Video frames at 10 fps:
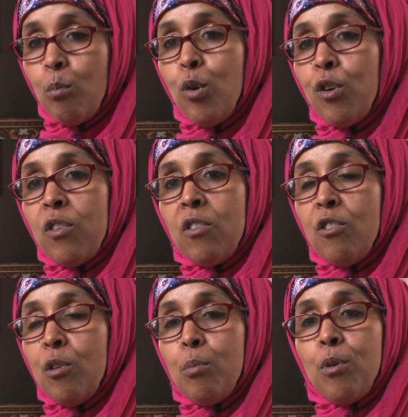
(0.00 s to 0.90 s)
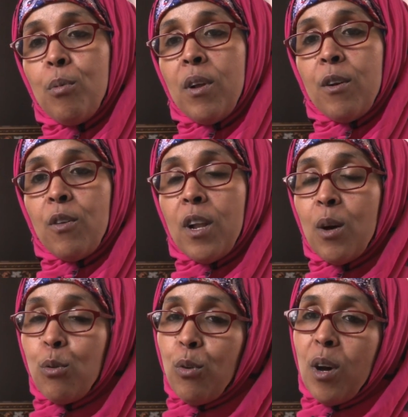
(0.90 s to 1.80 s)
more than three people are not
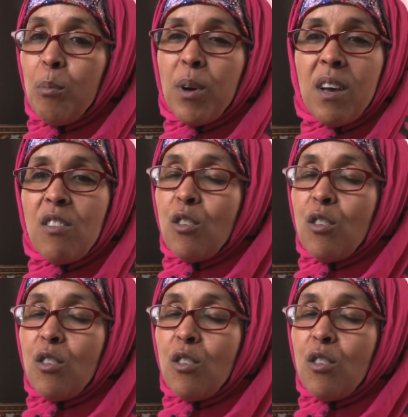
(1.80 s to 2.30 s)
allowed to come because